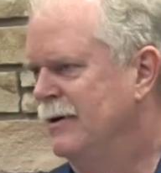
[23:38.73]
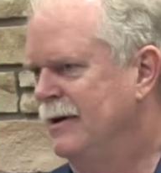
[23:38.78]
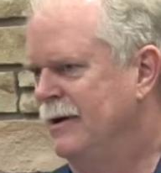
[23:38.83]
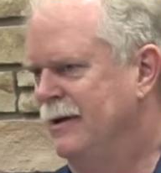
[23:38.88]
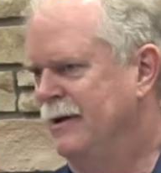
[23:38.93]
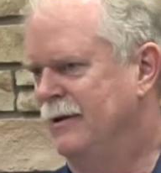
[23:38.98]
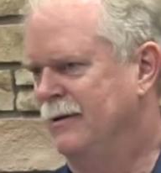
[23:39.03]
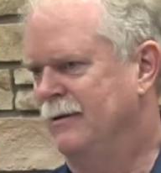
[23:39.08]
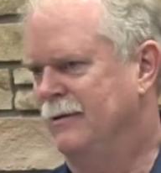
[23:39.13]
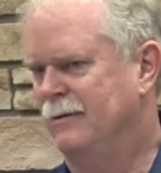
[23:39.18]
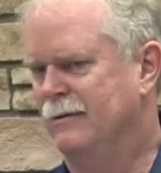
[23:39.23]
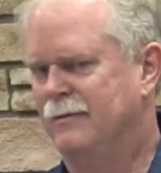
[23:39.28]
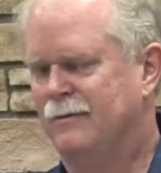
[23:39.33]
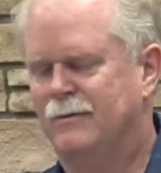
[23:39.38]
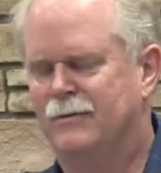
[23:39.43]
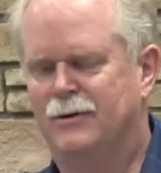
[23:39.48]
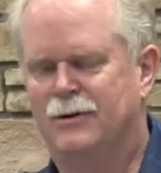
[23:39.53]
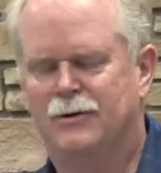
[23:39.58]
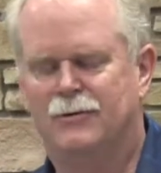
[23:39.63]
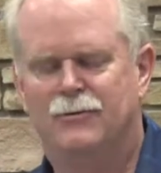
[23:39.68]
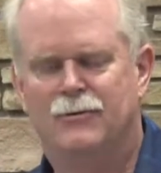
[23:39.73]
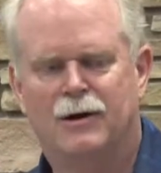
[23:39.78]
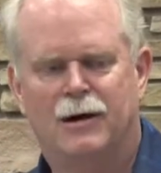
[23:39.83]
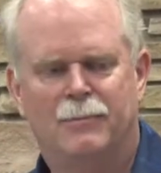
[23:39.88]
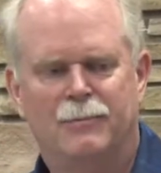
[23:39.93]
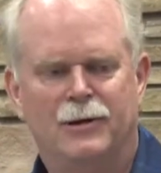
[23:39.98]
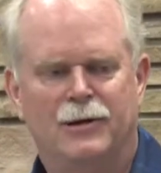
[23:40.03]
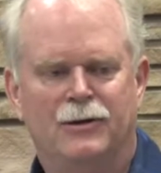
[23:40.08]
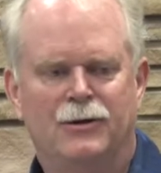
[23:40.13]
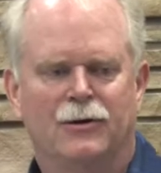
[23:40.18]
and you'd
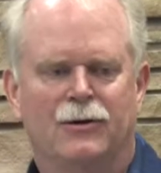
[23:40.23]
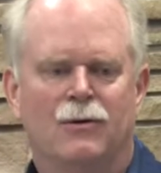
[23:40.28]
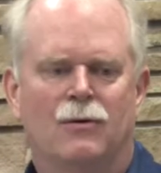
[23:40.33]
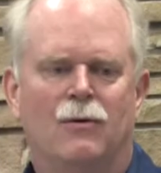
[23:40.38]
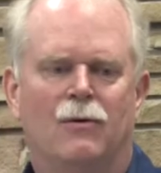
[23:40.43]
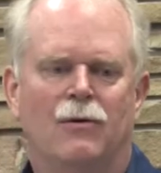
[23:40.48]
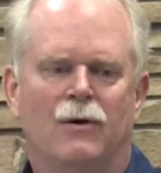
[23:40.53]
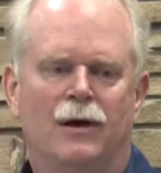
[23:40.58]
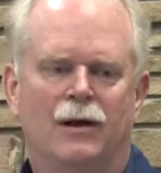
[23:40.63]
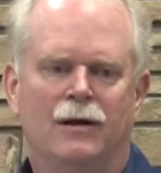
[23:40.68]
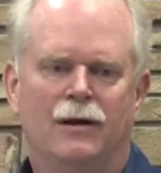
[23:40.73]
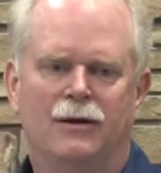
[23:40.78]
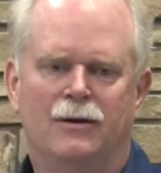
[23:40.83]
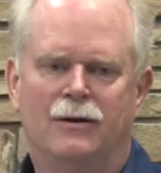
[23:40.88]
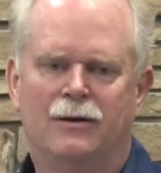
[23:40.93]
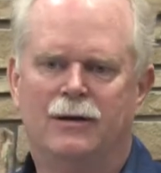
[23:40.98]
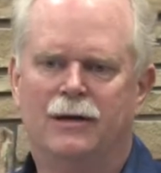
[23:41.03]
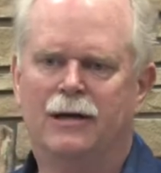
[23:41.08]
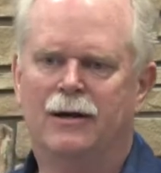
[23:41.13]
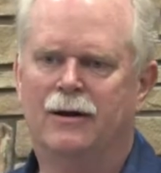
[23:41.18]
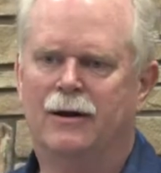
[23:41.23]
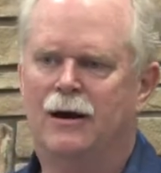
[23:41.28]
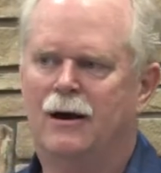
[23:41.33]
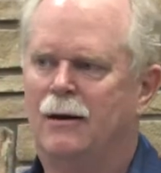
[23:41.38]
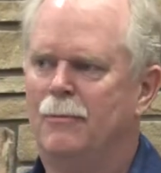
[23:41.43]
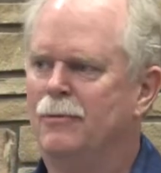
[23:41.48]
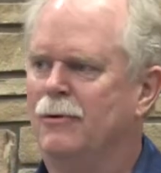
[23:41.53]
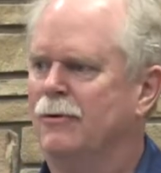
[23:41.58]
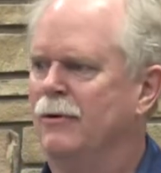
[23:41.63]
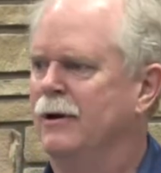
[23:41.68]
drop in your coin, and you'd get an
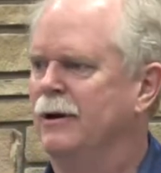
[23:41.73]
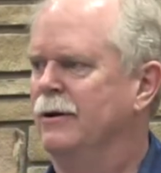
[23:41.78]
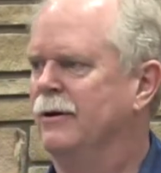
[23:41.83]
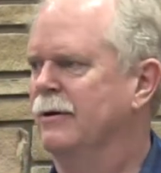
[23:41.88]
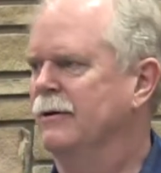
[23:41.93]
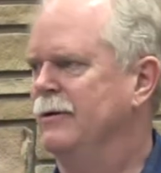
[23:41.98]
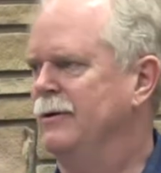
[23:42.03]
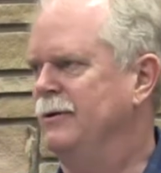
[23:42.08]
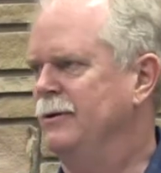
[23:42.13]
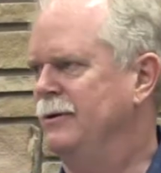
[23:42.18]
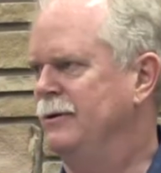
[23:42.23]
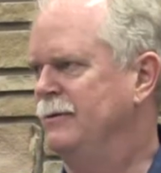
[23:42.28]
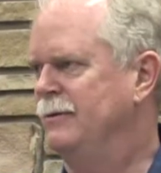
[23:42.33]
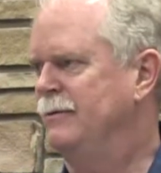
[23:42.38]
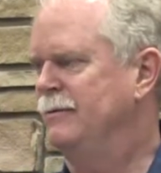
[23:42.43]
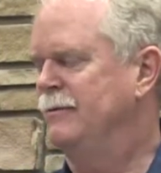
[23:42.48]
operator, and you'd